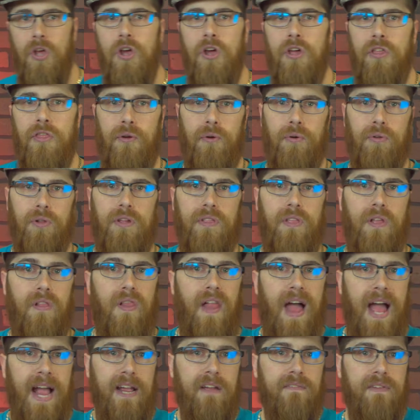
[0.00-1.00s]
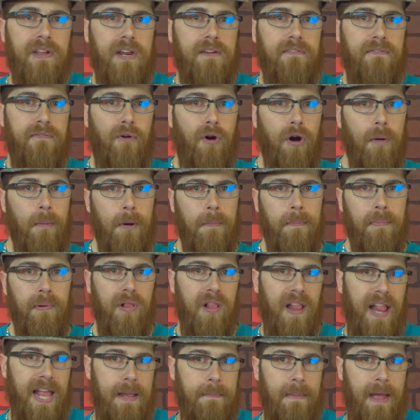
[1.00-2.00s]
Thirdly, the lack of any farmer
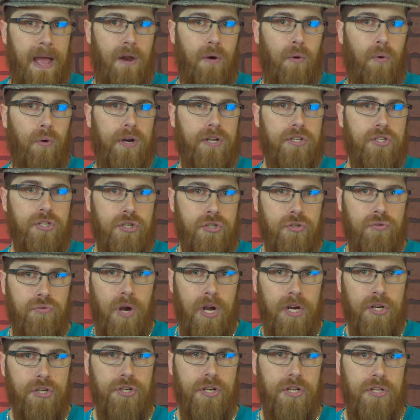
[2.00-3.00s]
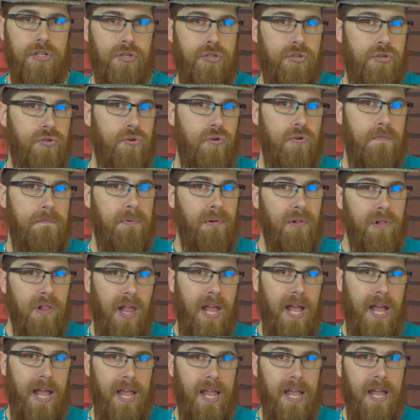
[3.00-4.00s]
playmat or instructions to
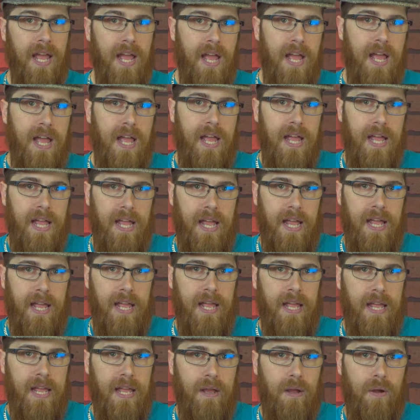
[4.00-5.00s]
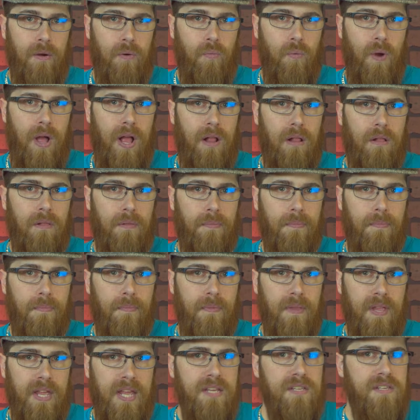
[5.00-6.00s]
play, well,
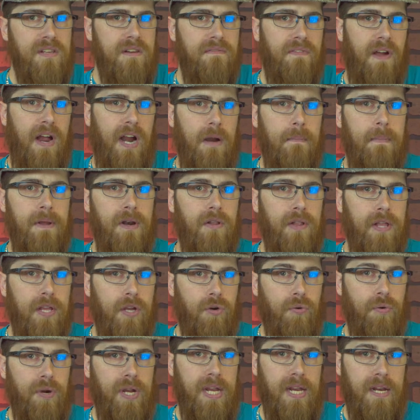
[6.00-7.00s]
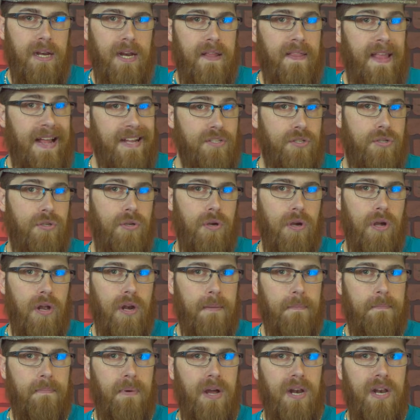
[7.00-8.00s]
is environmentally green, and that's good,
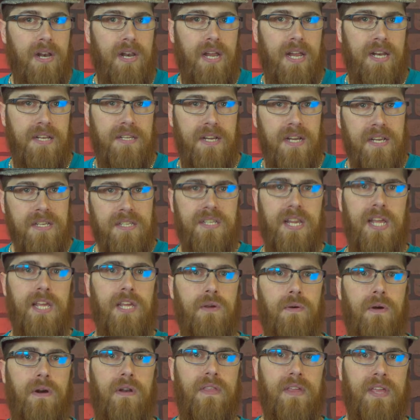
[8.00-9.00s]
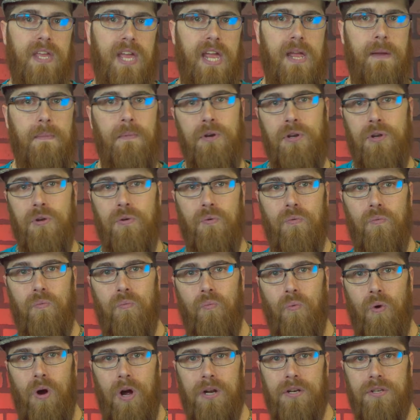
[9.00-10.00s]
but it does take you out of the game when you
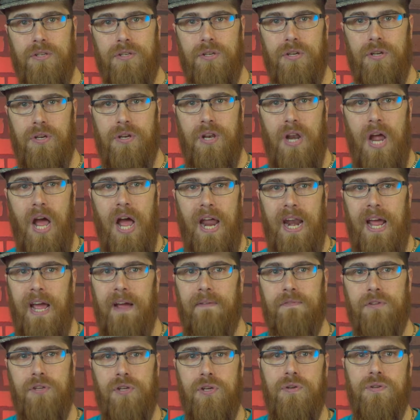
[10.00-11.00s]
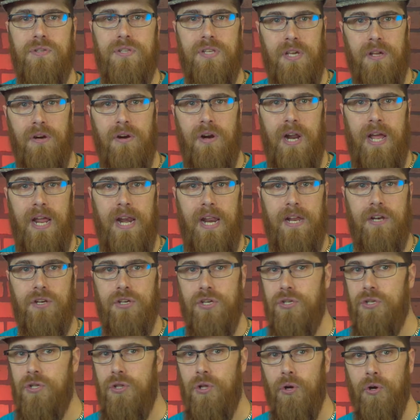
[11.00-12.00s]
want to not have to use the internet and
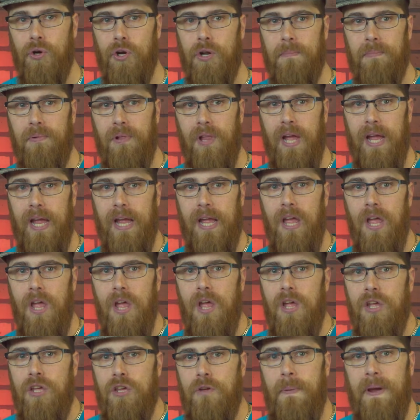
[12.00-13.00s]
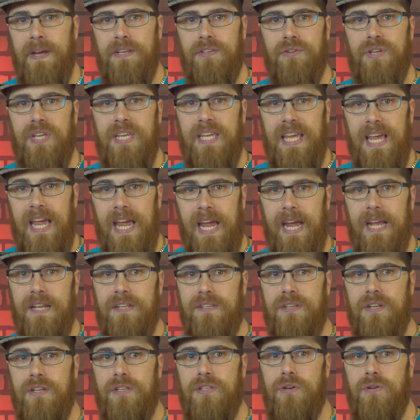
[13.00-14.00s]
just learn to play. You basically can't,
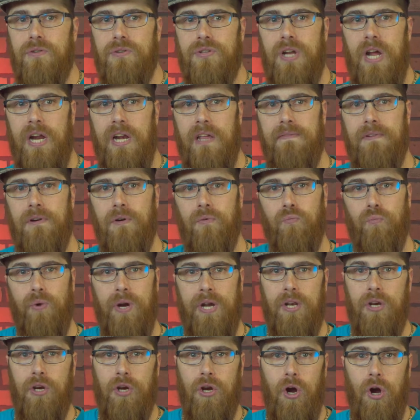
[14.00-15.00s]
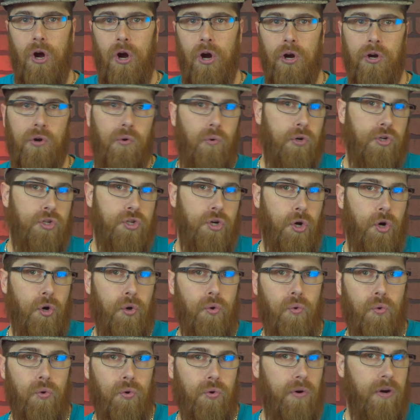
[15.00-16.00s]
since there's not even a written card or turn
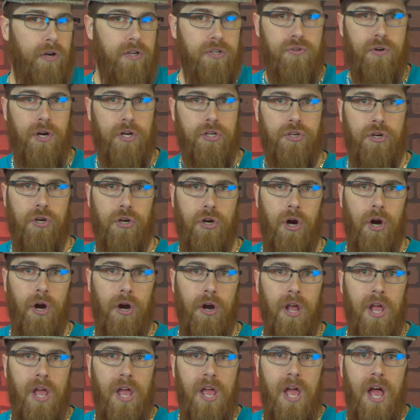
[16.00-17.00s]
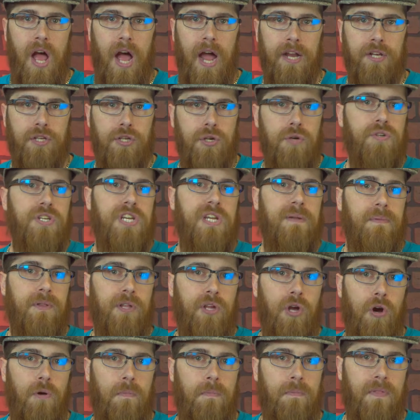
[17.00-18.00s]
order or instruction card. I do deeply
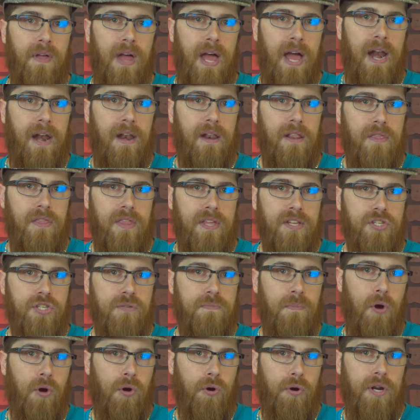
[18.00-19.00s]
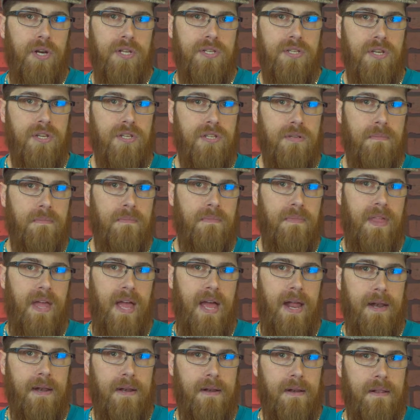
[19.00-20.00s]
hope that this small criticism,
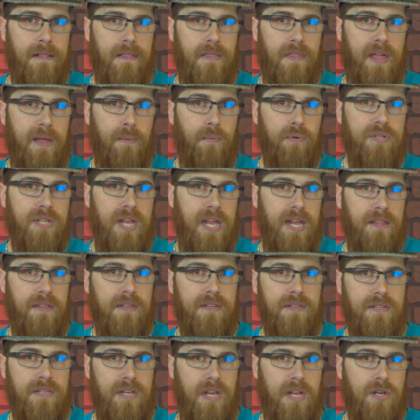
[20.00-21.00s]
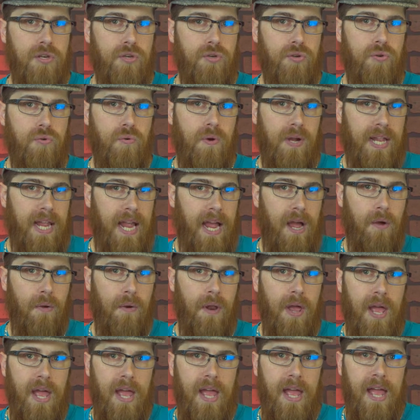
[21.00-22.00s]
that they will take this into account,
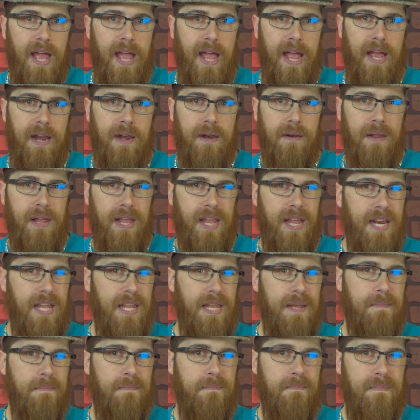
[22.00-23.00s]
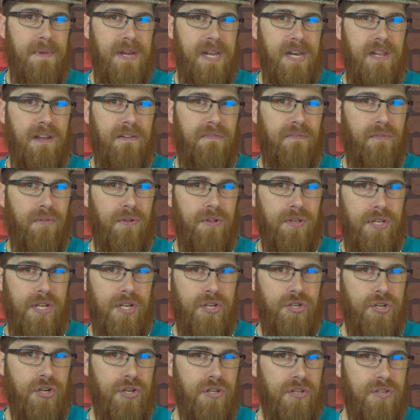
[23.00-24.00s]
and any meaningful
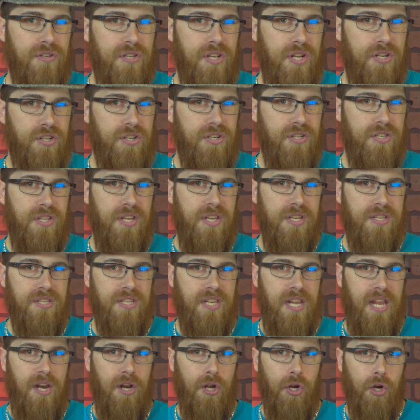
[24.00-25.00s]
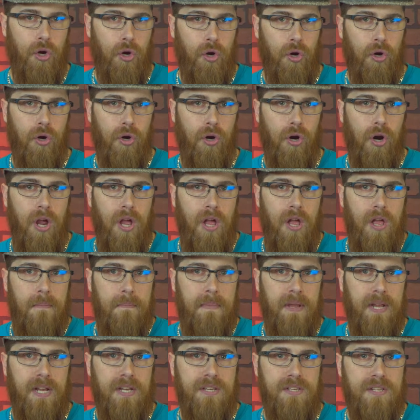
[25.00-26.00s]
addition such as this can occur,
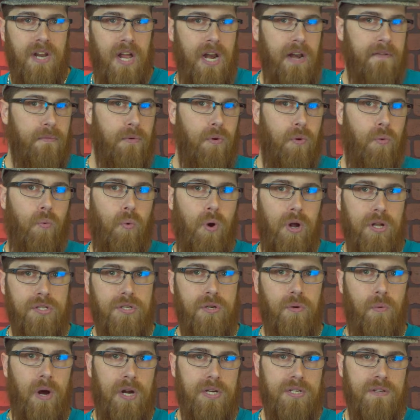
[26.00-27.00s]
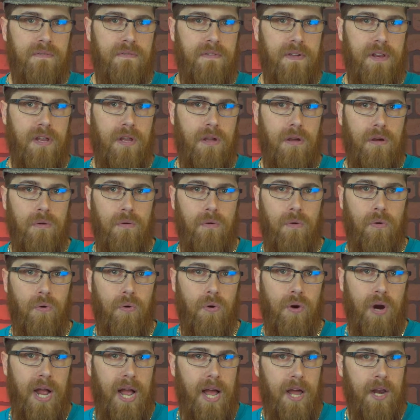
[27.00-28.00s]
because not everyone wants to watch a video
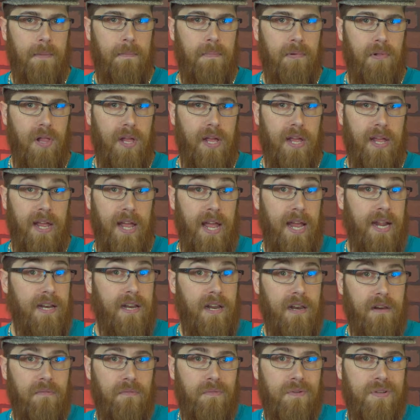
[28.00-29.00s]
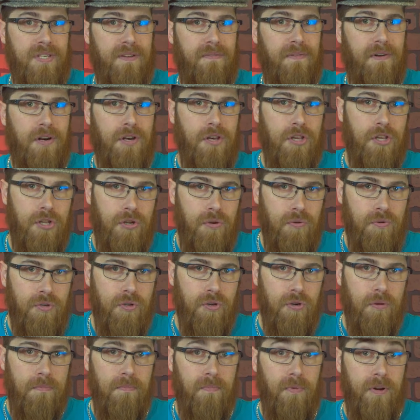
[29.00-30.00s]
or how to play. Heck, not everyone's even on
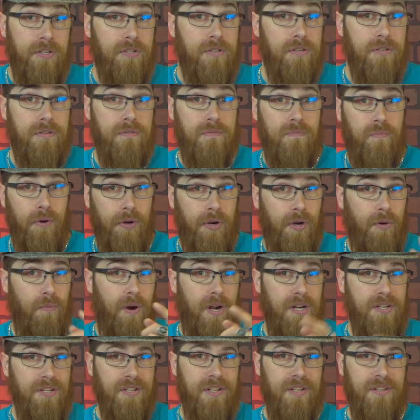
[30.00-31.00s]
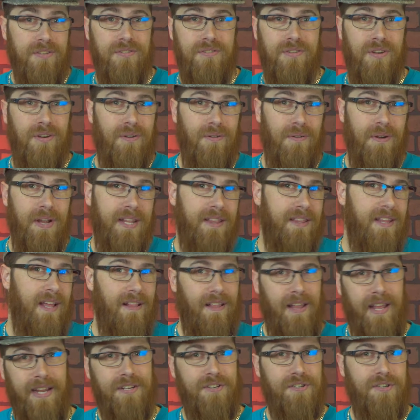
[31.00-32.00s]
YouTube, which is where you're watching this. So hit that
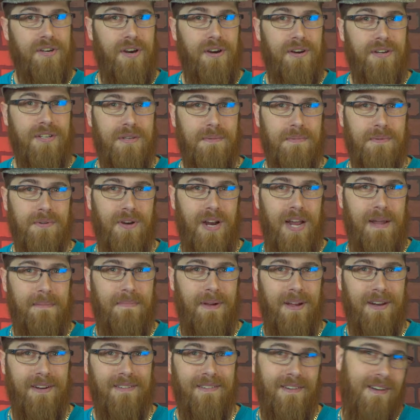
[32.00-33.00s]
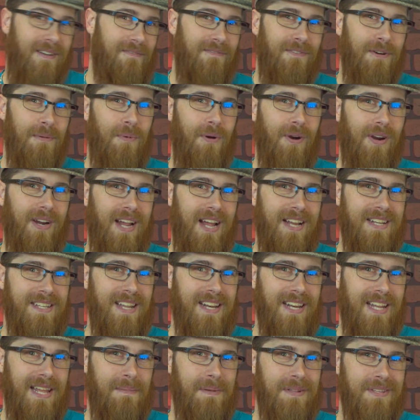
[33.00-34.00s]
like, share, and subscribe button for more
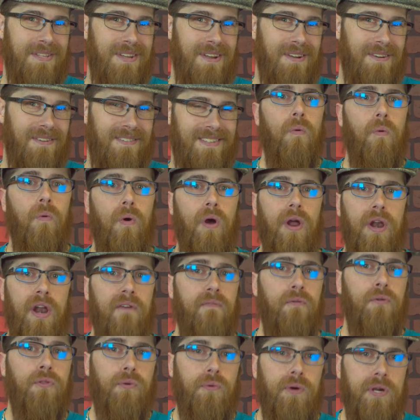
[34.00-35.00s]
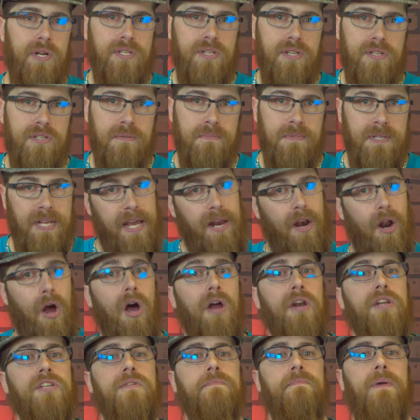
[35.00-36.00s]
content coming soon. Enough with the criticisms, and
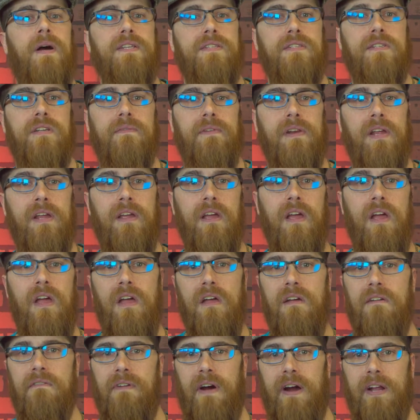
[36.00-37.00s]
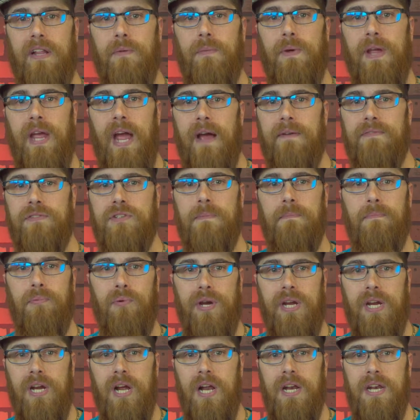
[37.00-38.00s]
onto some positivity. Finally, we have some
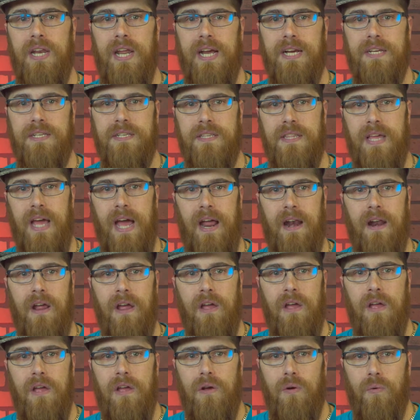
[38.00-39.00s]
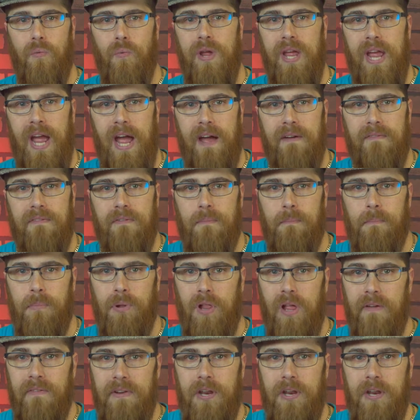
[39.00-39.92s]
pre-con decks that we have beloved